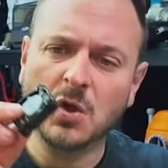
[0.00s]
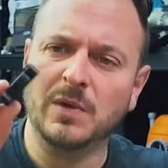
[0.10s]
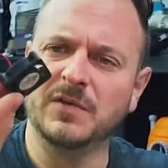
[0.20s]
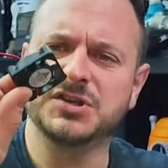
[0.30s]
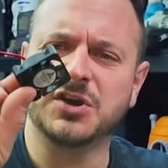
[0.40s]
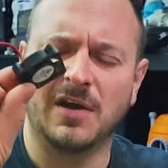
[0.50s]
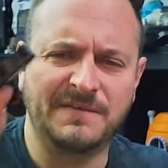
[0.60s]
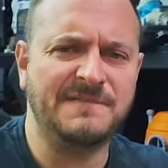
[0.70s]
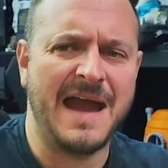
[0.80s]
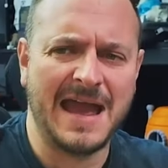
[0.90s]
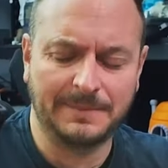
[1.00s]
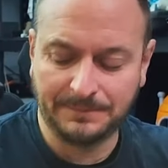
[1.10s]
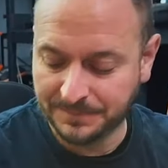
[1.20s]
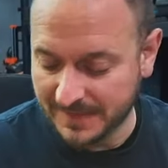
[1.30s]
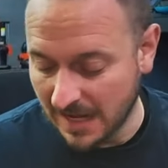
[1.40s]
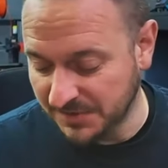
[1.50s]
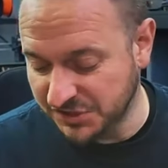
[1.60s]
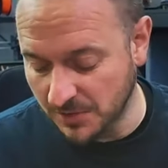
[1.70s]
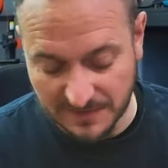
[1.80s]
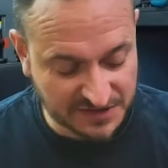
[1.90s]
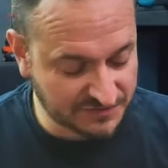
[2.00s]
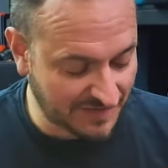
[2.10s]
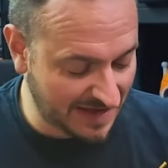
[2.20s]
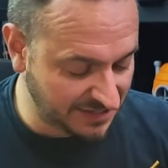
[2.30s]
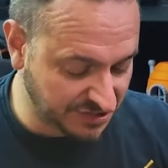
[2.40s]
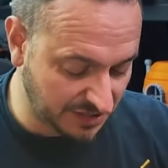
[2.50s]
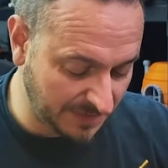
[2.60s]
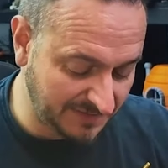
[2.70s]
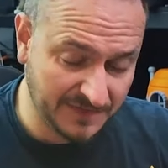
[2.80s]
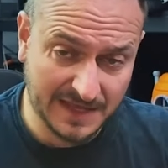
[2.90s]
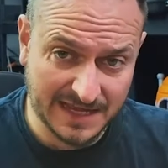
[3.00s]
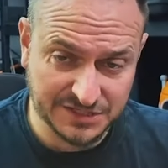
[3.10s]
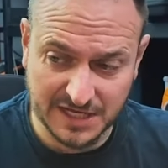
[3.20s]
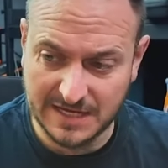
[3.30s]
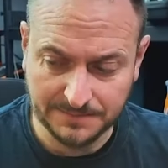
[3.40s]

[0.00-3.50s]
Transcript: We've also got a fan. Now, I'm assuming this fan is going to be for the ESE.